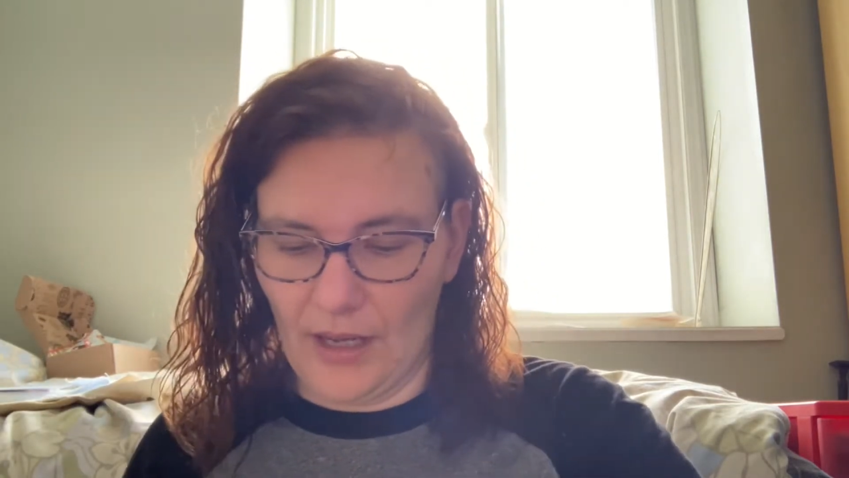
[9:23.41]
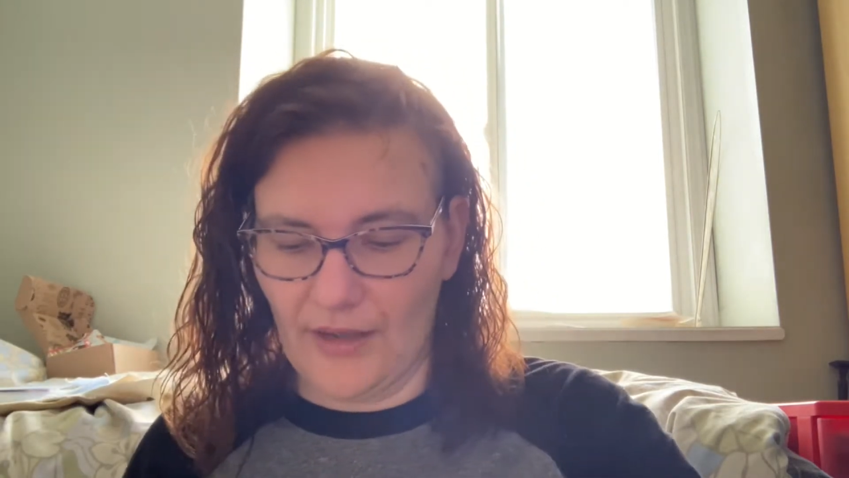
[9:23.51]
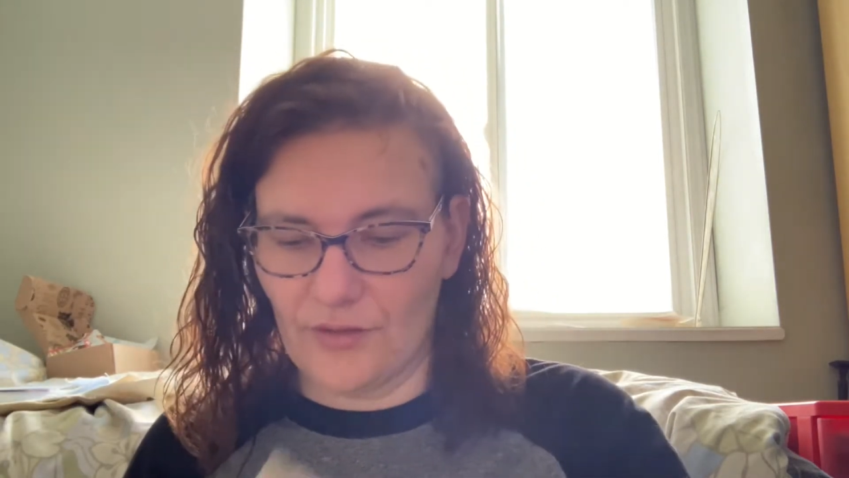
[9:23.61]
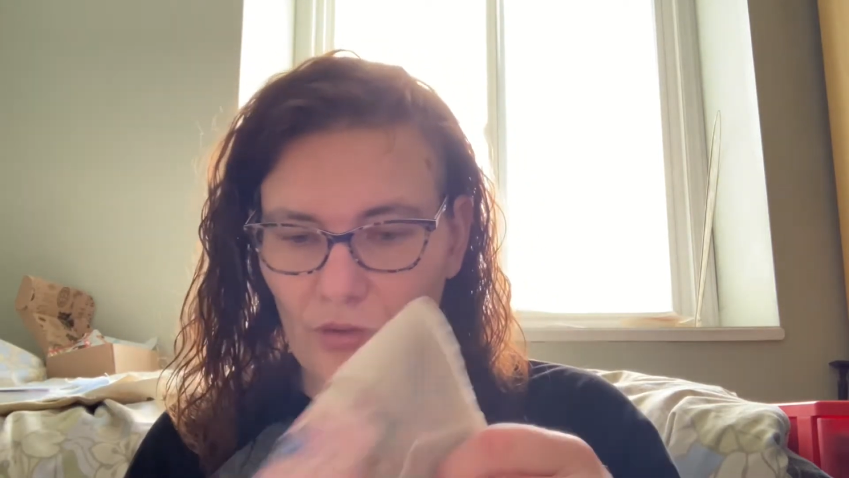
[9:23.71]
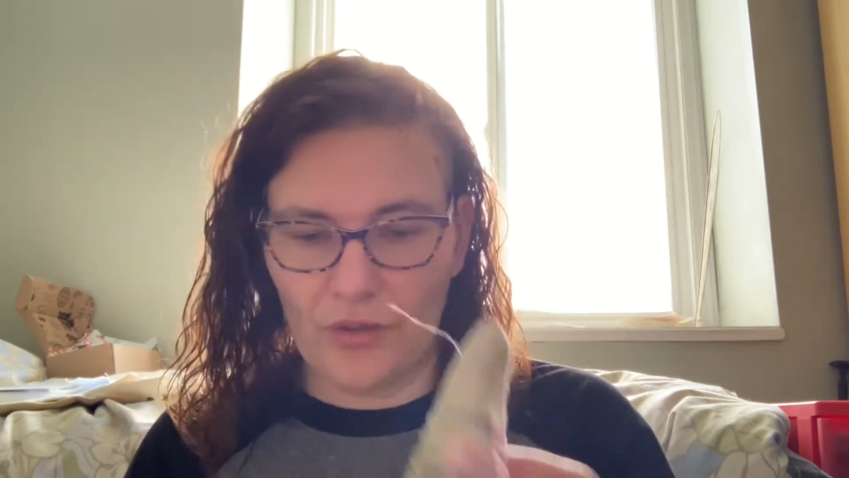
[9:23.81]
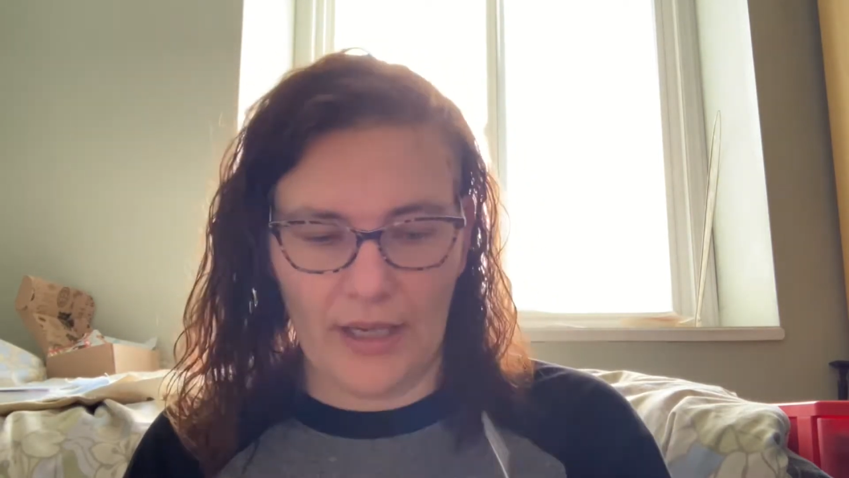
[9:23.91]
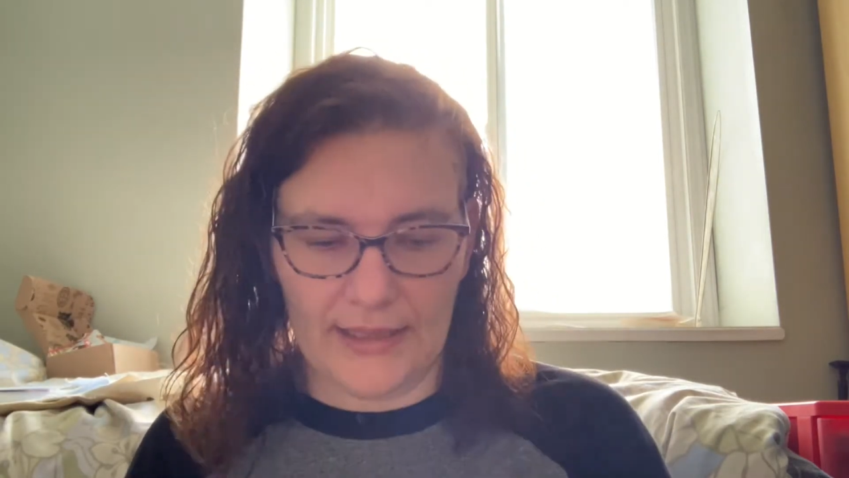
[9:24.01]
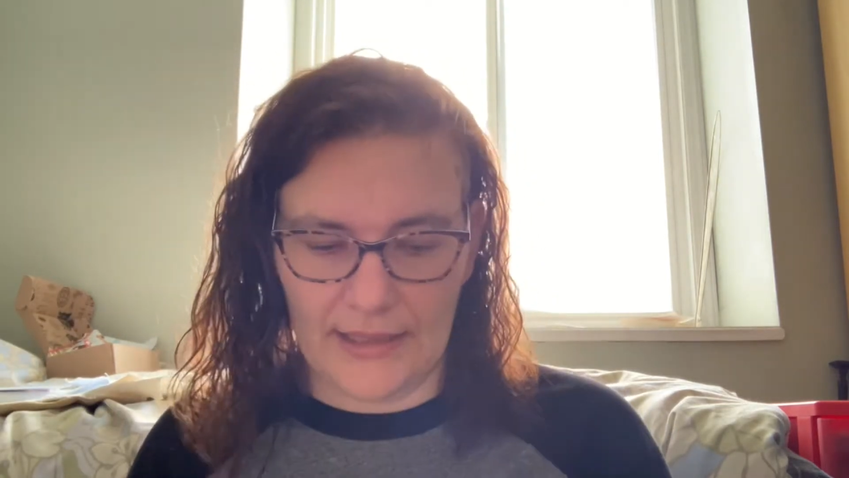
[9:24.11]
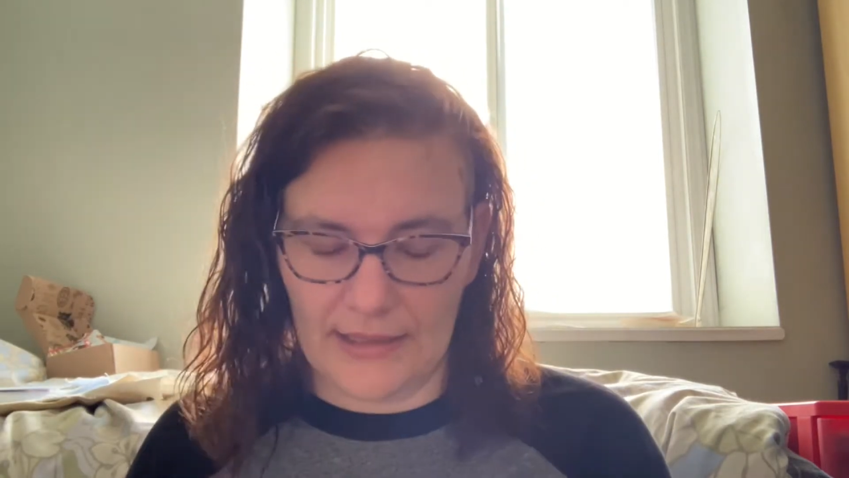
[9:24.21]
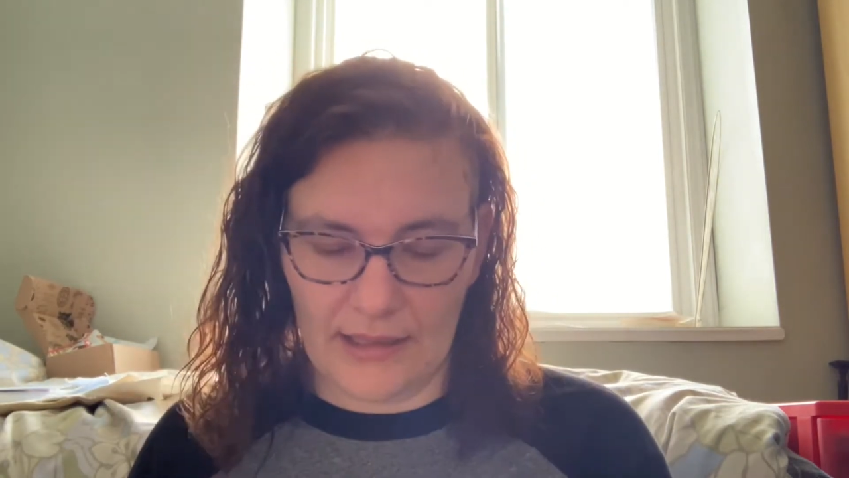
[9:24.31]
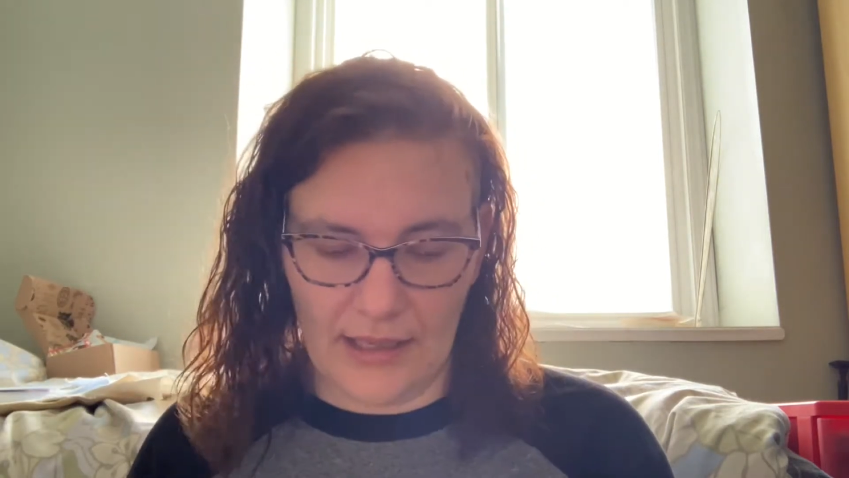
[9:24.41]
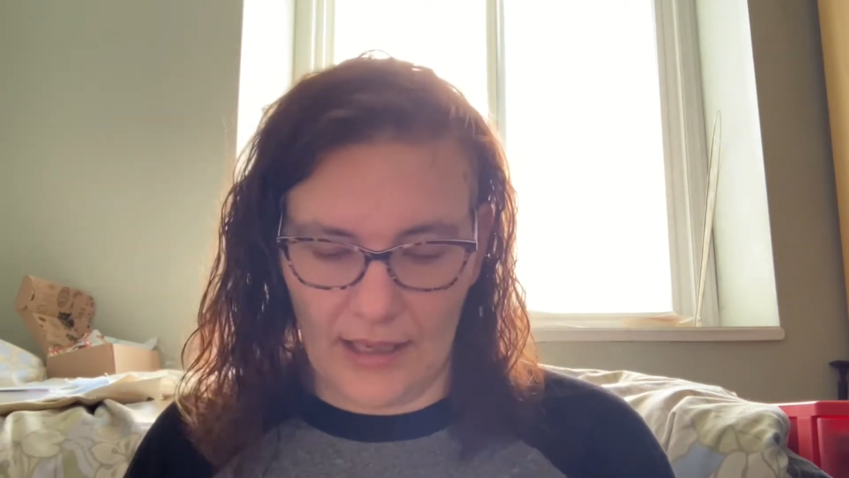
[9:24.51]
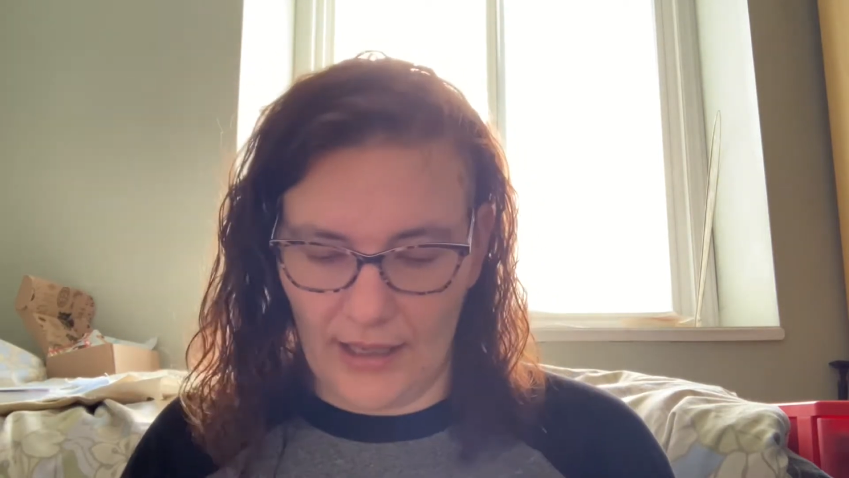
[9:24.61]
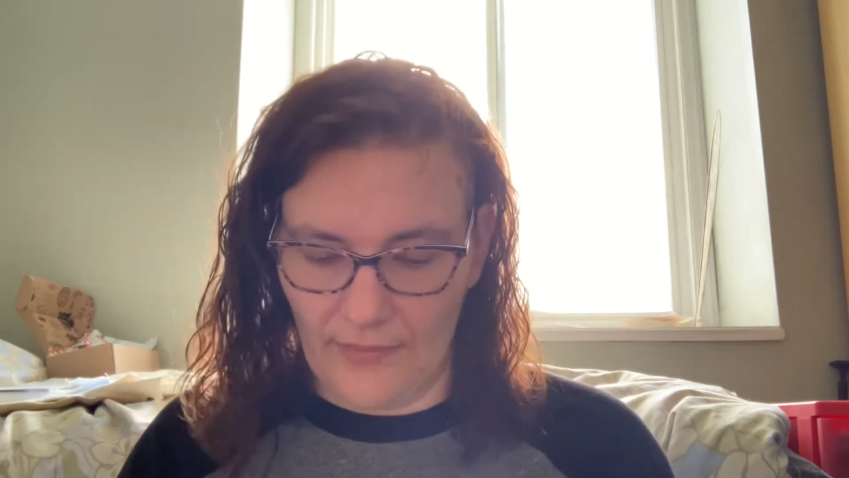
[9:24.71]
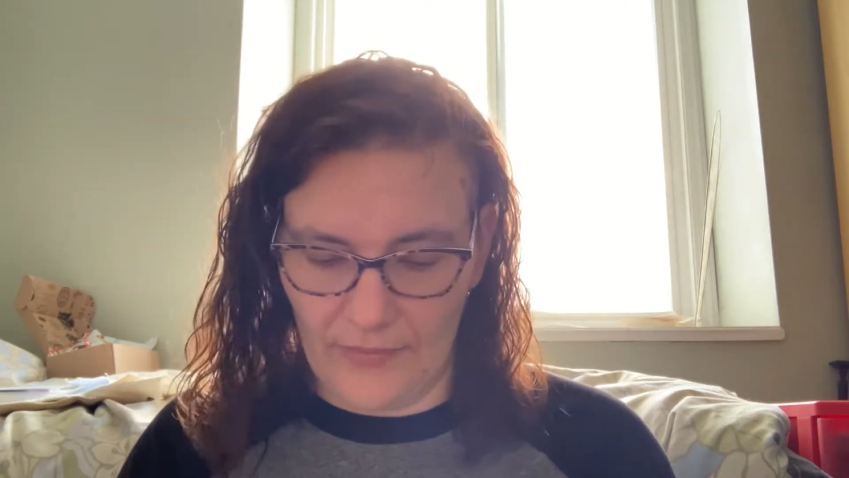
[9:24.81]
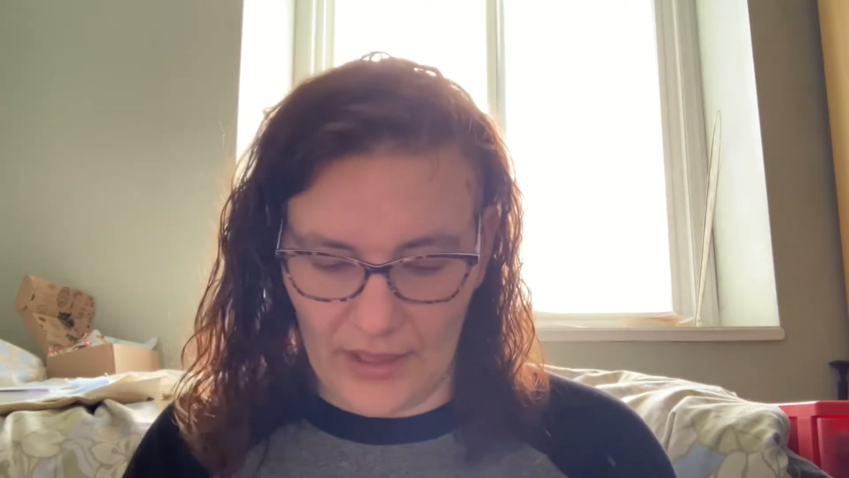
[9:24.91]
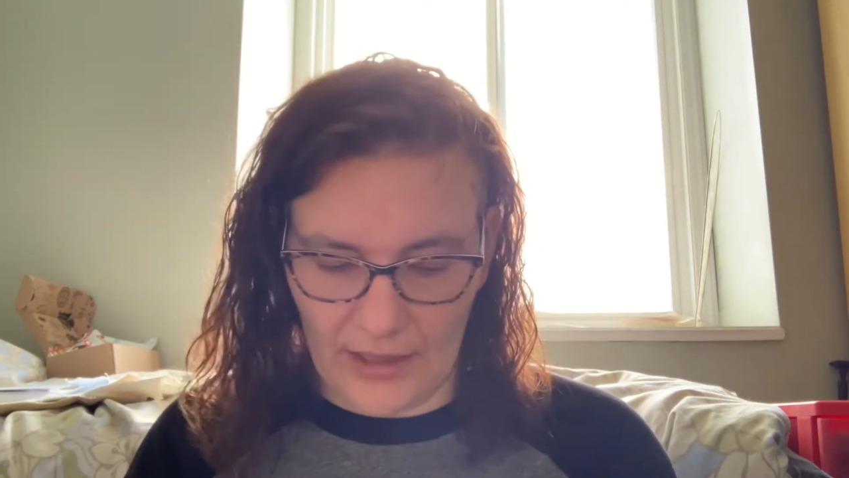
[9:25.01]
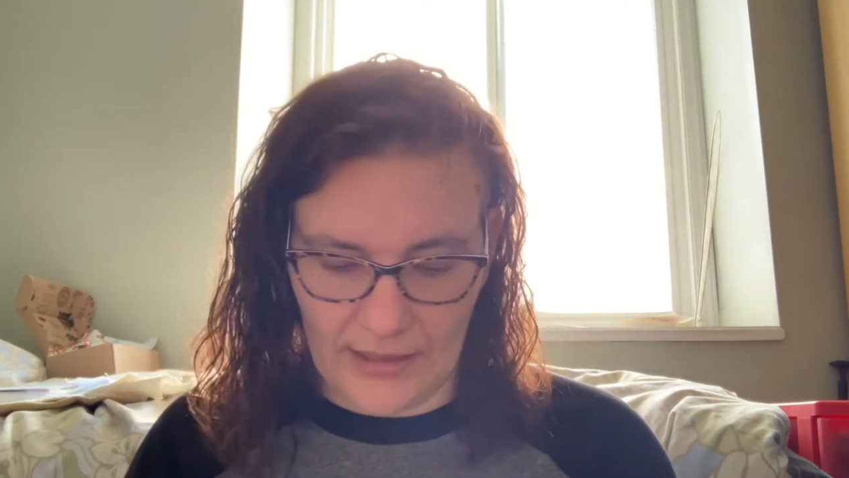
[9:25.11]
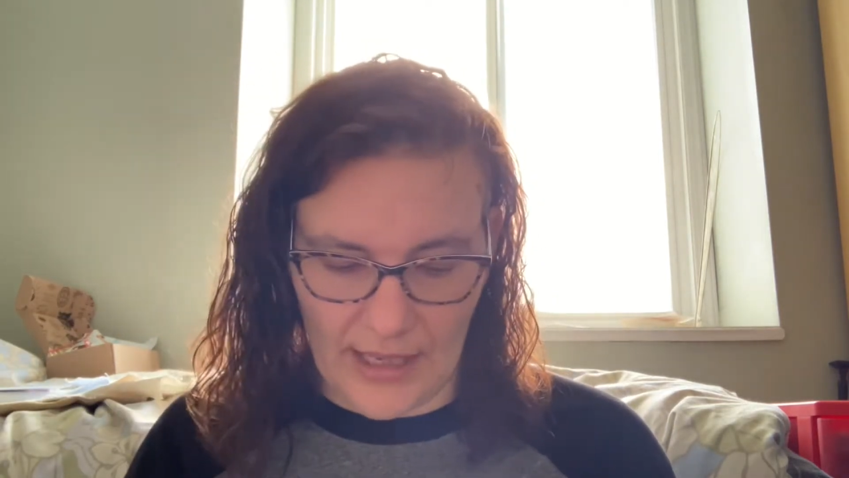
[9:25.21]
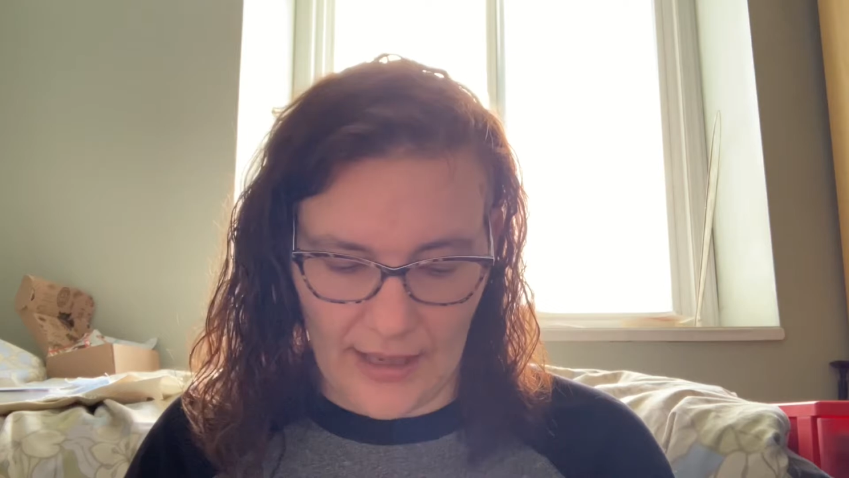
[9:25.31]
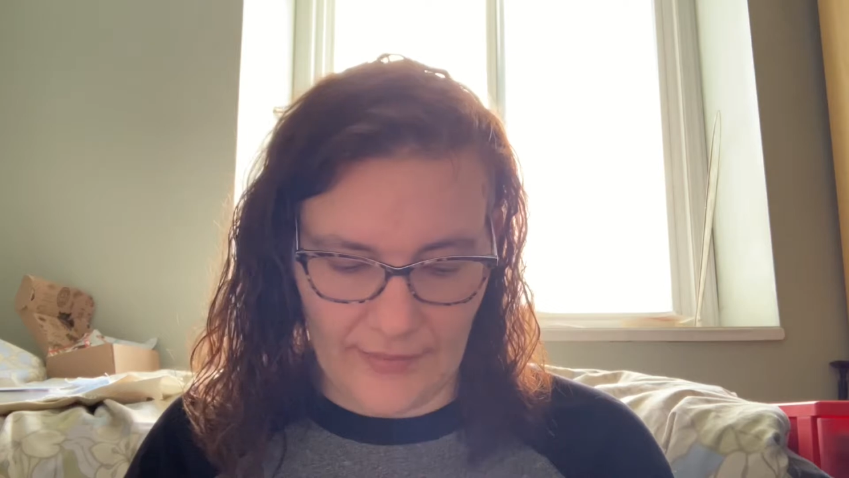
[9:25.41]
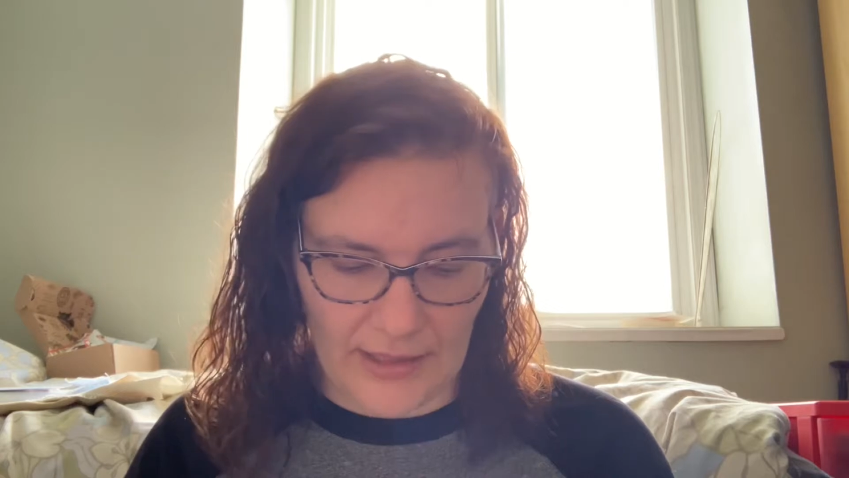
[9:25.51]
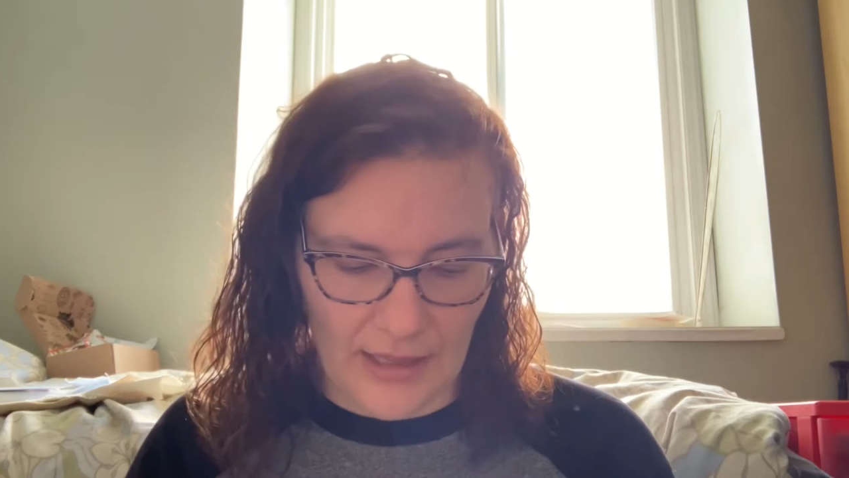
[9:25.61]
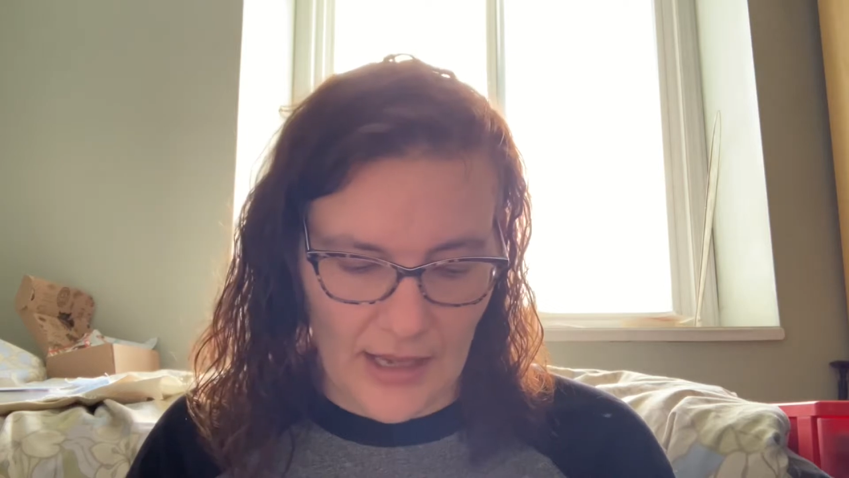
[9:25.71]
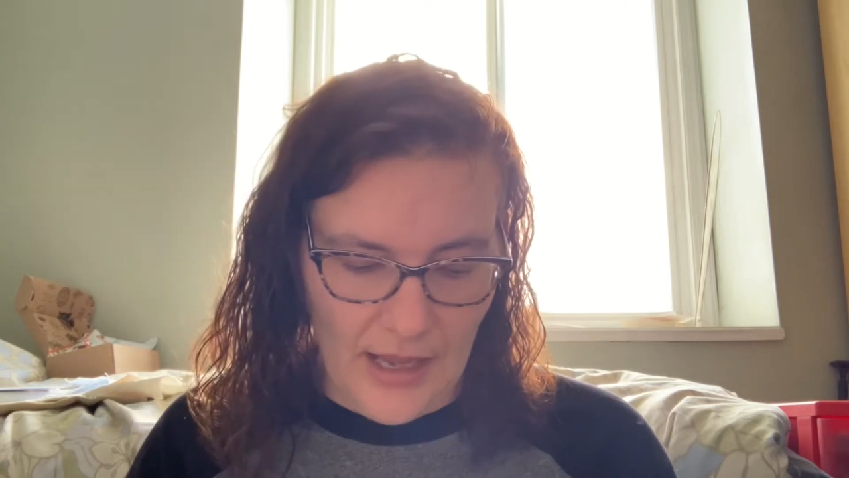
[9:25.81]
I've shown you guys this a million times.